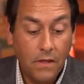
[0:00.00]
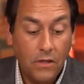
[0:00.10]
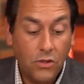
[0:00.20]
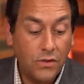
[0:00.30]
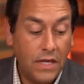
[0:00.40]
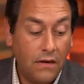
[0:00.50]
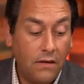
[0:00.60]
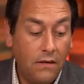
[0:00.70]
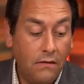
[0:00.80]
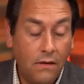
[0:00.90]
Turns out
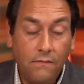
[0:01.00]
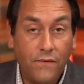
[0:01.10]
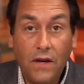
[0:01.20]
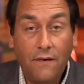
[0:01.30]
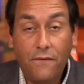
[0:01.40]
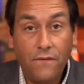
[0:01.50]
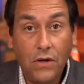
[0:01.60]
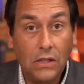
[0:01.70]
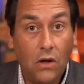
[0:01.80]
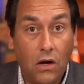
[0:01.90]
for not for
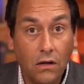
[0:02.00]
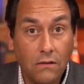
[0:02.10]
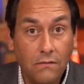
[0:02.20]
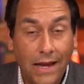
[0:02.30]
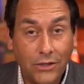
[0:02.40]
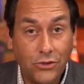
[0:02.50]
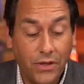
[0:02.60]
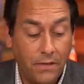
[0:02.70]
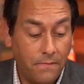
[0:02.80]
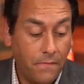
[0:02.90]
very long,
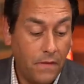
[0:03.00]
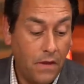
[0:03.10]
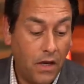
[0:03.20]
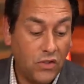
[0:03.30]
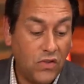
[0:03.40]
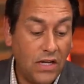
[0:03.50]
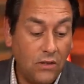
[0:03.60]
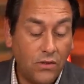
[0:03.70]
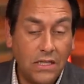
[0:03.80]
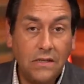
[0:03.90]
actually. A study
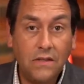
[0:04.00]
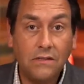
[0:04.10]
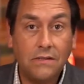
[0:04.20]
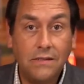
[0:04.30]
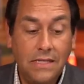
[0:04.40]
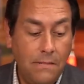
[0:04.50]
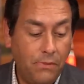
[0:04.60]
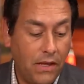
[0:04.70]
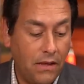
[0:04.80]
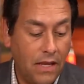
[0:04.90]
looked into this
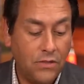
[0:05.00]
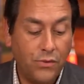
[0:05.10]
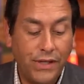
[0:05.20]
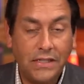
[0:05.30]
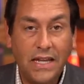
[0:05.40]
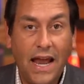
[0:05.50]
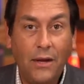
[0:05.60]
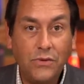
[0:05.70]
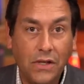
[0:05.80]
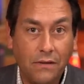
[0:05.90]
deeply as it relates to
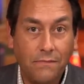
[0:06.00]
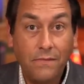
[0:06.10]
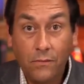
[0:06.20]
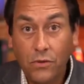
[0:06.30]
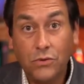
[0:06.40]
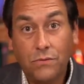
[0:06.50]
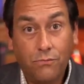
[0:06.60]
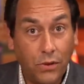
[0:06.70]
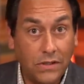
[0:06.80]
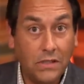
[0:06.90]
housing, which
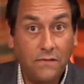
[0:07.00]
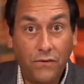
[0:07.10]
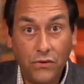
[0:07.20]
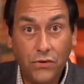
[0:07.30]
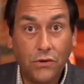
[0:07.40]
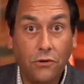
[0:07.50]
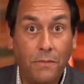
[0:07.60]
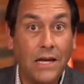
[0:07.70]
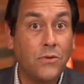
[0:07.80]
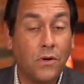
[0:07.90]
brings us full circle
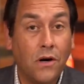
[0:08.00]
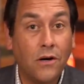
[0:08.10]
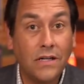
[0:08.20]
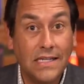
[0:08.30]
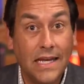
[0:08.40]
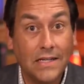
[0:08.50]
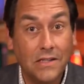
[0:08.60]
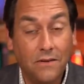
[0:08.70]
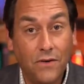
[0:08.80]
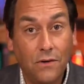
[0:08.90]
back to our
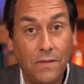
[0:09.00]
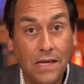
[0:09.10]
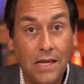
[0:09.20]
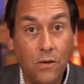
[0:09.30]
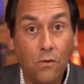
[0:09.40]
architects at the very beginning